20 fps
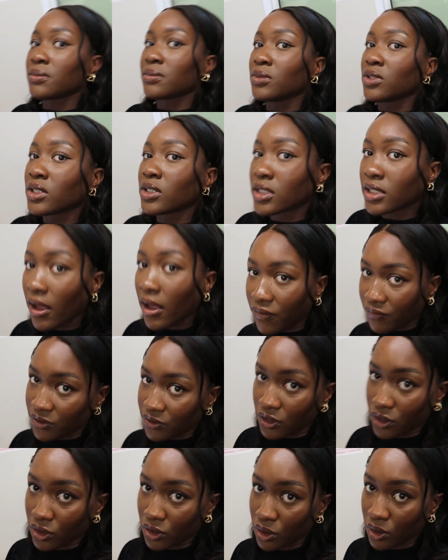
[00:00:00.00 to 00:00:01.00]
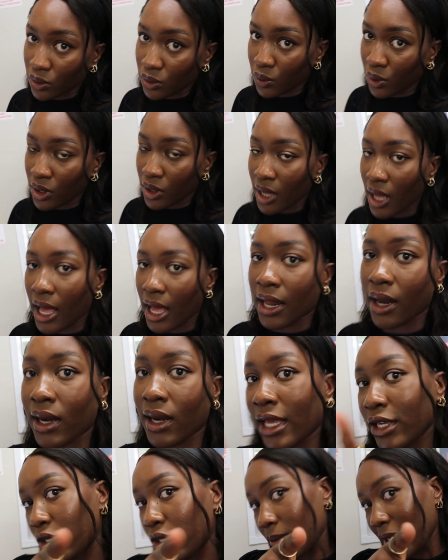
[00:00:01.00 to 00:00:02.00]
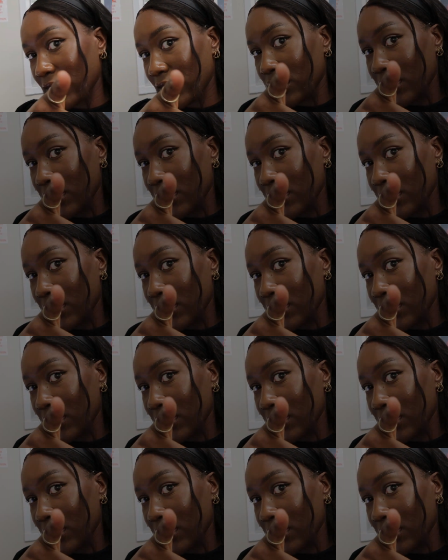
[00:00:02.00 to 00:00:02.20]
some stuff to do and I'll let you know my